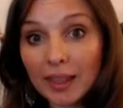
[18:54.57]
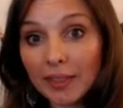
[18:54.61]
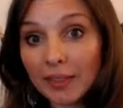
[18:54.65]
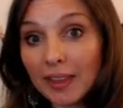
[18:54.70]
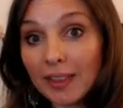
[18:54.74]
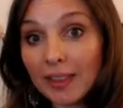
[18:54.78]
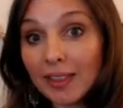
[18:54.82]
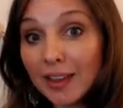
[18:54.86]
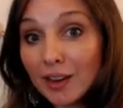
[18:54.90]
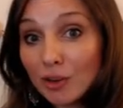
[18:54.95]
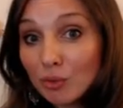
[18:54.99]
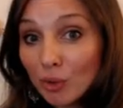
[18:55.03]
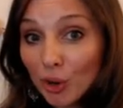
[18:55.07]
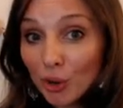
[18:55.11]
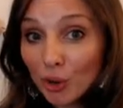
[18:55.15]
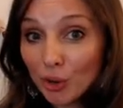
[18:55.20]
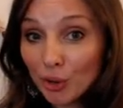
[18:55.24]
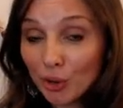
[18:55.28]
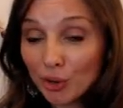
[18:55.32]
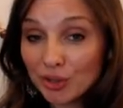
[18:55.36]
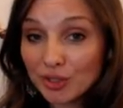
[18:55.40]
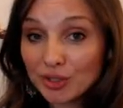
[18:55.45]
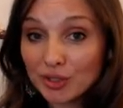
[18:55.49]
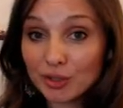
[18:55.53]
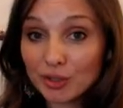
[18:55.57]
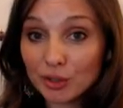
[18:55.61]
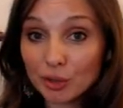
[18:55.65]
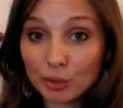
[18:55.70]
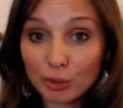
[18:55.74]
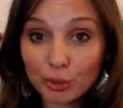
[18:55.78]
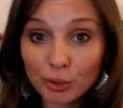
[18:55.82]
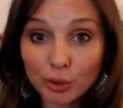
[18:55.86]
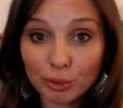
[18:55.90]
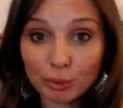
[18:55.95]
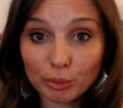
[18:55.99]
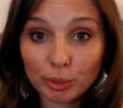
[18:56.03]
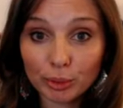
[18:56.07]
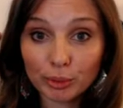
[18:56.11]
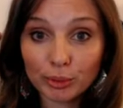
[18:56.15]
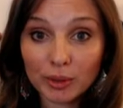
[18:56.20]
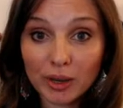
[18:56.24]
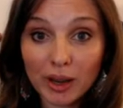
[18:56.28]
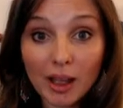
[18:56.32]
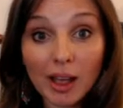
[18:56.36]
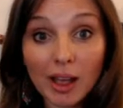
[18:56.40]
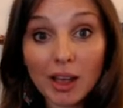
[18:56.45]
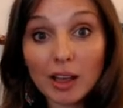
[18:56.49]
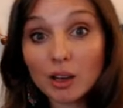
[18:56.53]
they then rehearsed as a group,
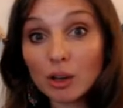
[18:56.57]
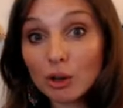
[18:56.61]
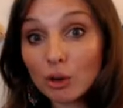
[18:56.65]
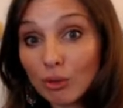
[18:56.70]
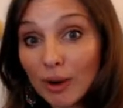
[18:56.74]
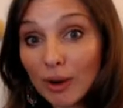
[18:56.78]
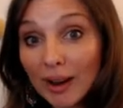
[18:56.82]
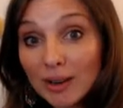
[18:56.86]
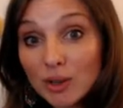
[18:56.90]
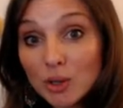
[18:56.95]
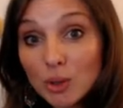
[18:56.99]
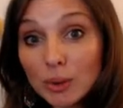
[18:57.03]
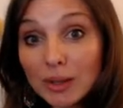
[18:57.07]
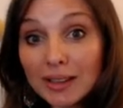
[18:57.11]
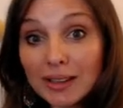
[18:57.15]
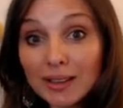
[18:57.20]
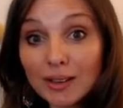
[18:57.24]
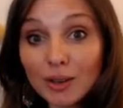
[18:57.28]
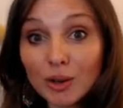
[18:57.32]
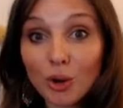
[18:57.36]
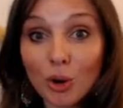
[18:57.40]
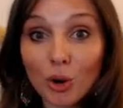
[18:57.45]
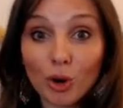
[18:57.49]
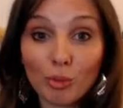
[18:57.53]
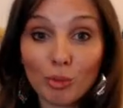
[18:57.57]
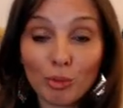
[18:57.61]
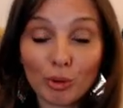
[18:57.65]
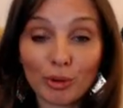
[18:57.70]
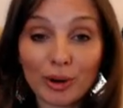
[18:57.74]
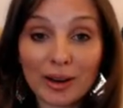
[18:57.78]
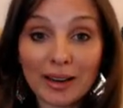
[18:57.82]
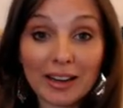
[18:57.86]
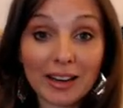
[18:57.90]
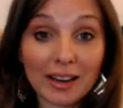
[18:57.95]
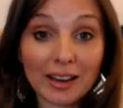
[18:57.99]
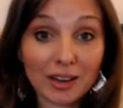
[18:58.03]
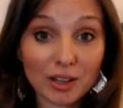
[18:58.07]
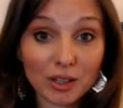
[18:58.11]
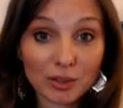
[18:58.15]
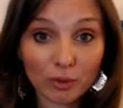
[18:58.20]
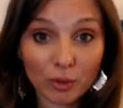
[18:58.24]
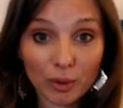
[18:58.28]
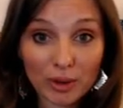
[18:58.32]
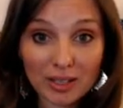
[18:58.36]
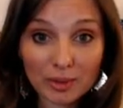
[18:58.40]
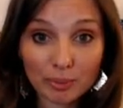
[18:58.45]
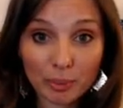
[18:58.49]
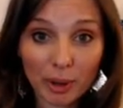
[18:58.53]
gradually incorporating each
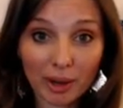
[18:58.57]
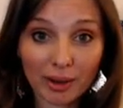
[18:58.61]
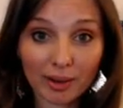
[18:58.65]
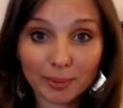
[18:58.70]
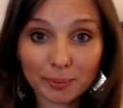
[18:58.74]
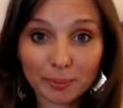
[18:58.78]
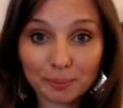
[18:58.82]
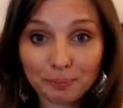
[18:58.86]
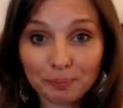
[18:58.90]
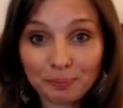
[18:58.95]
voice part.